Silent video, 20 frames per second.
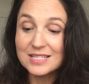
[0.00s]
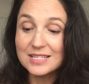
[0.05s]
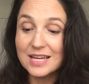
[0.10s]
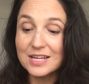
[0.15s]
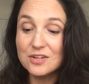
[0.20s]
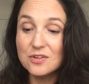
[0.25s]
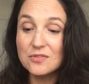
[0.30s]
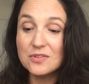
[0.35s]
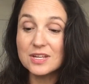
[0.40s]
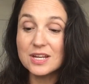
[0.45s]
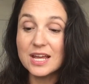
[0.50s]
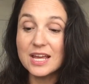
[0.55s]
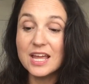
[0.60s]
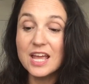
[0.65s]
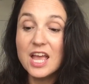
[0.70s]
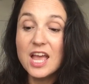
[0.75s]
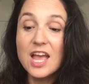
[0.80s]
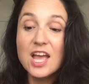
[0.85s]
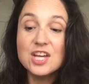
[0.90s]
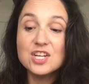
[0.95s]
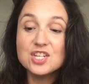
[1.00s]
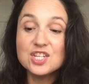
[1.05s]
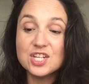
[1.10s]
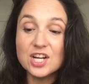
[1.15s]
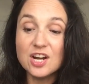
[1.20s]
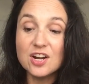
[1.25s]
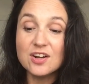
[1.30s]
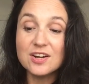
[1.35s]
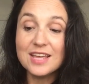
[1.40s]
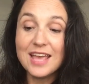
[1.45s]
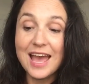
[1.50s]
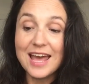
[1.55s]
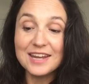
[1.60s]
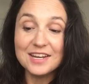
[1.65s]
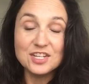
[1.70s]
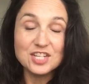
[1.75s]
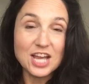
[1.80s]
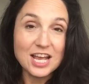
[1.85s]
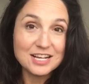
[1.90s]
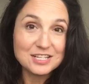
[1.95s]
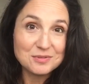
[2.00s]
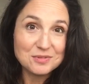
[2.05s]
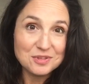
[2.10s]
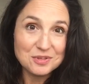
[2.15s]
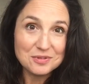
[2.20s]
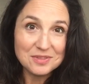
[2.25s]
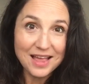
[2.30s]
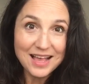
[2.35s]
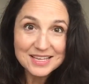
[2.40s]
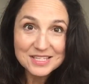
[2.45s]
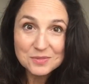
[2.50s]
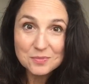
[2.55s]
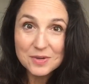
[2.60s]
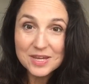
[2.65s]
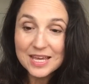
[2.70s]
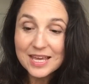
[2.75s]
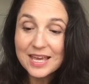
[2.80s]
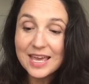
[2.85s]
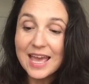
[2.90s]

I know that I shared Cardi Jax with you last week,